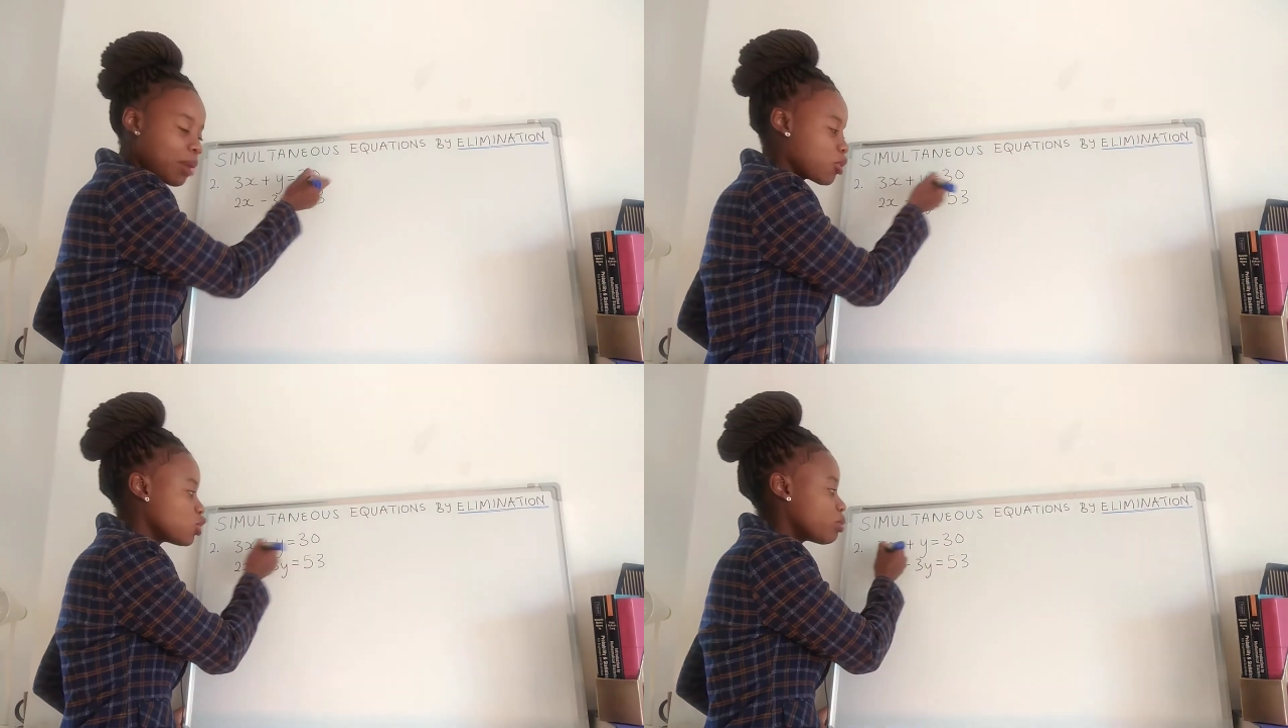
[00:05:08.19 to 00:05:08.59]

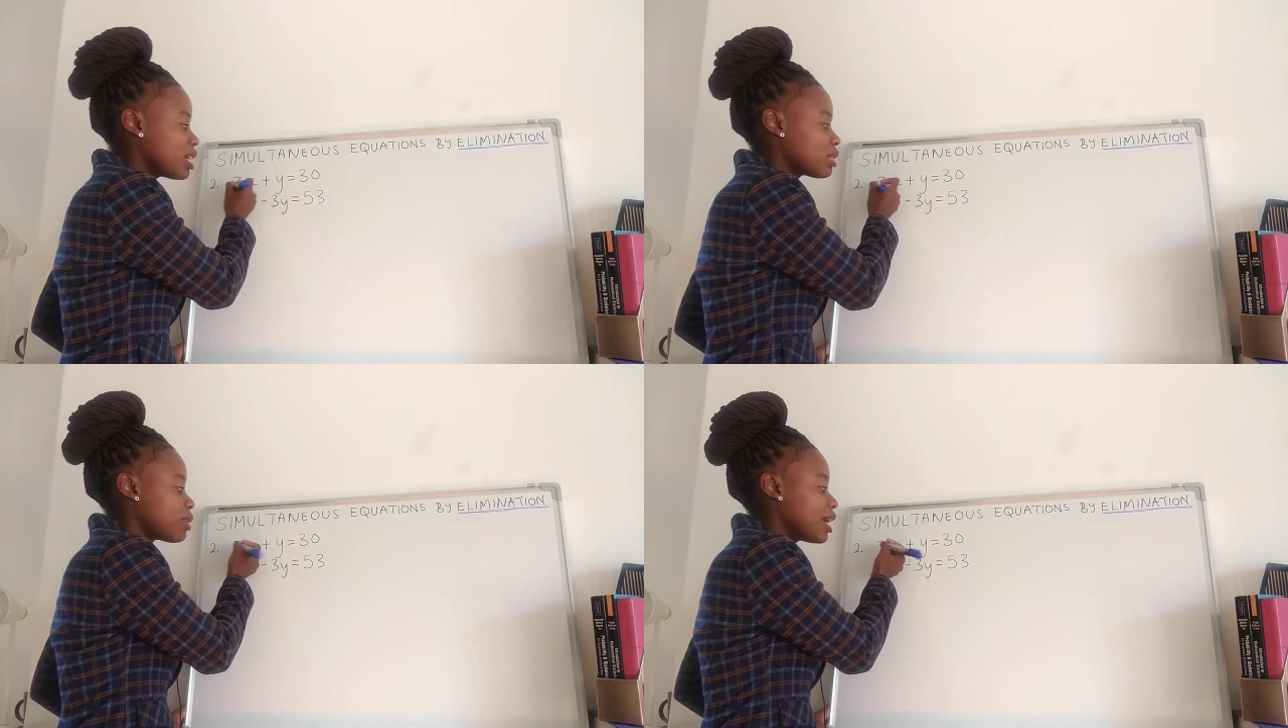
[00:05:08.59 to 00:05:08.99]
I'm going to
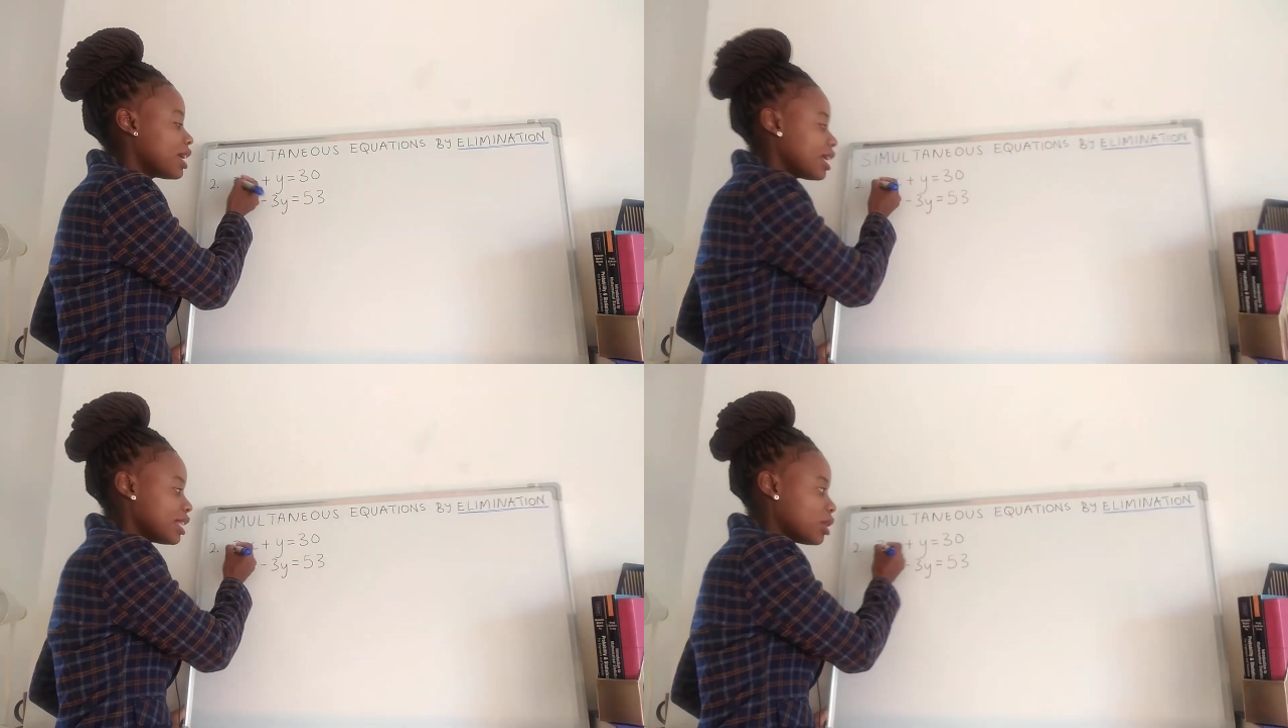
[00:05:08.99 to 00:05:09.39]
multiply
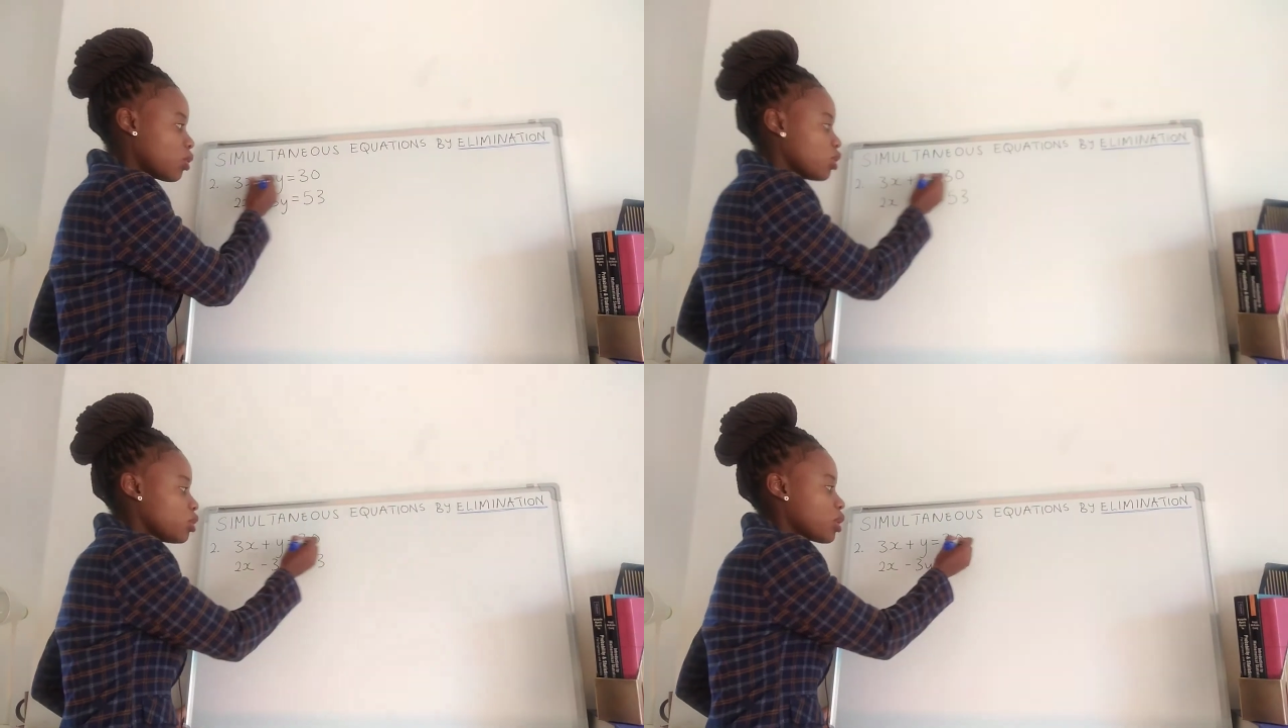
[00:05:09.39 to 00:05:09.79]
the
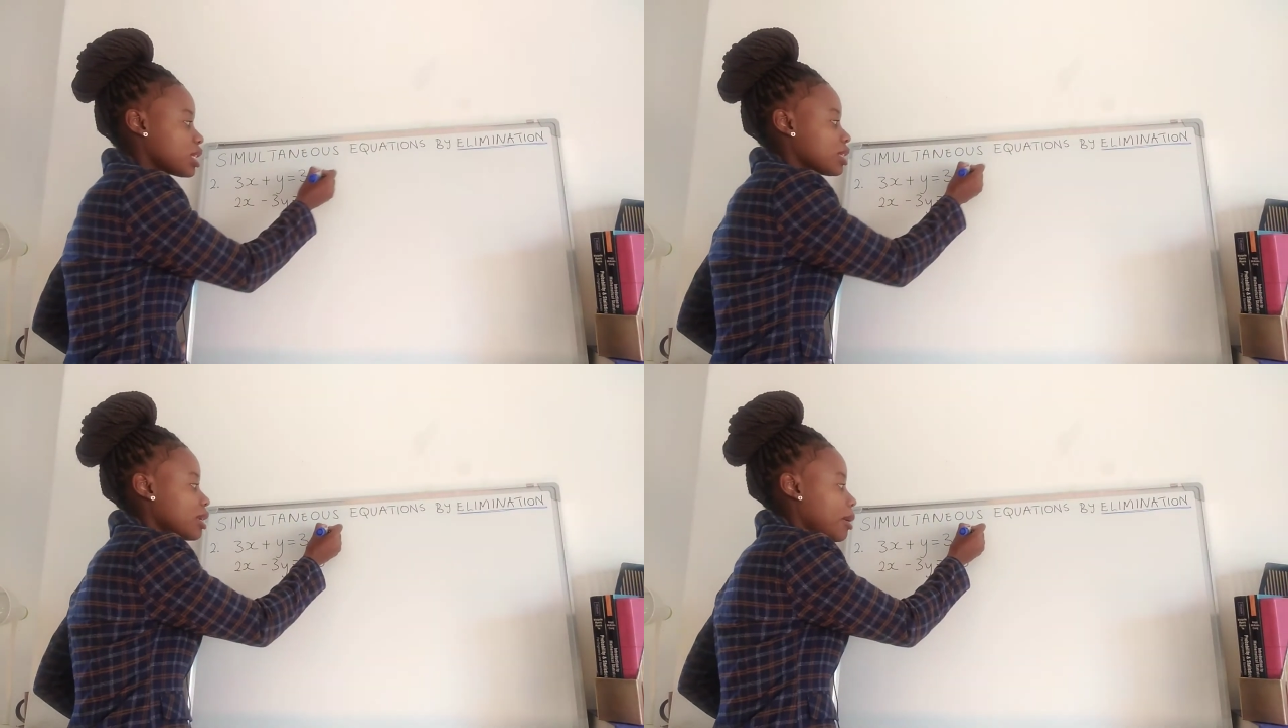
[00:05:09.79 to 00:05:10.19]
whole
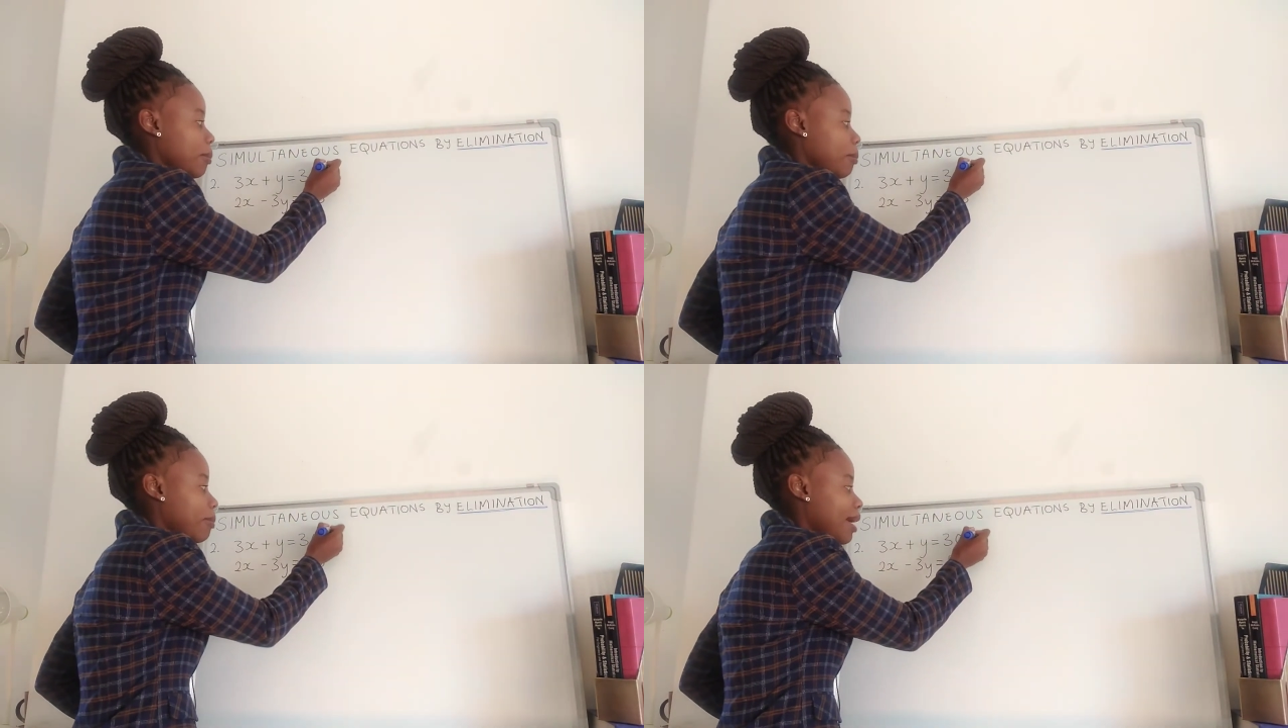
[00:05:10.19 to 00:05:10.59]
equation
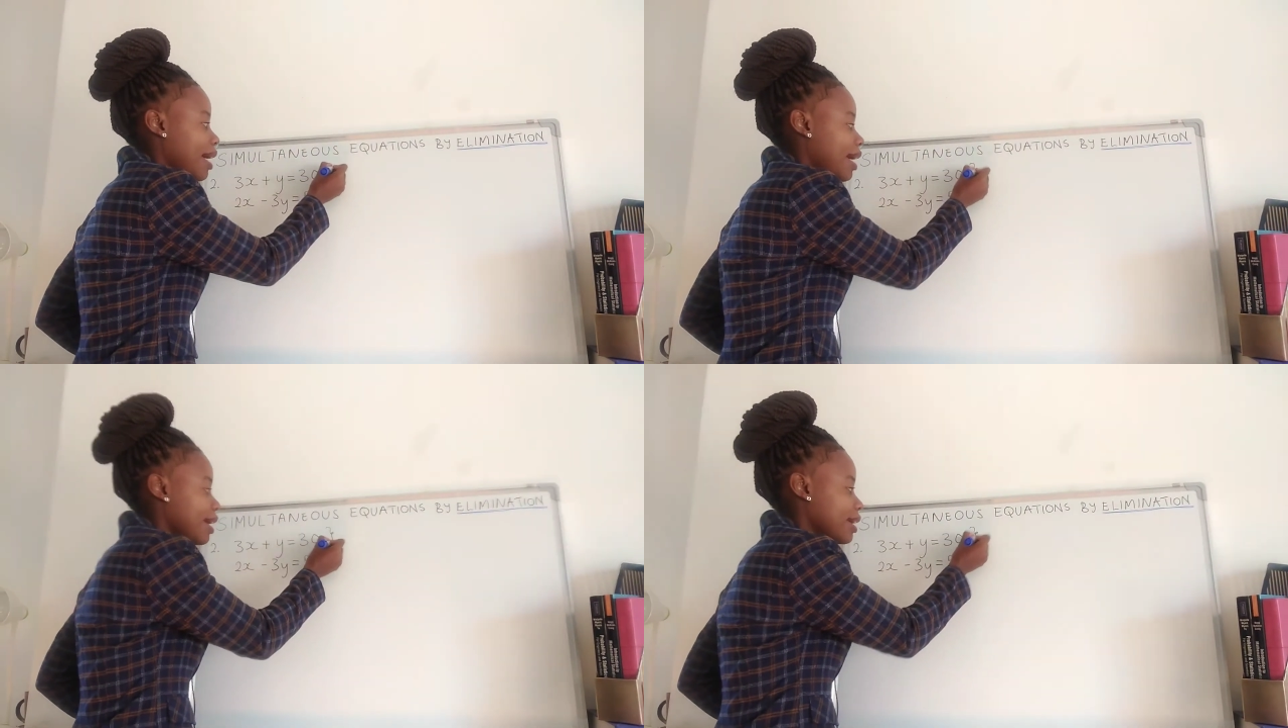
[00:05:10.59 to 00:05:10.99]

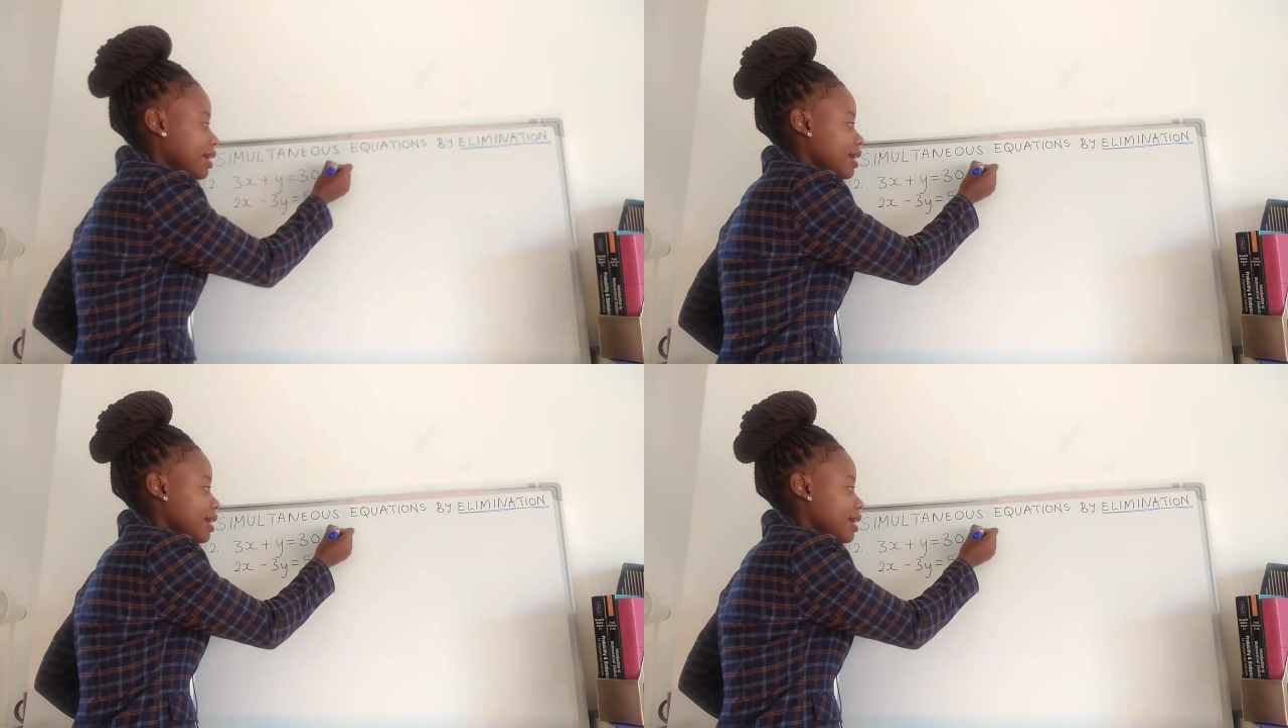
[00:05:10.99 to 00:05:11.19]
by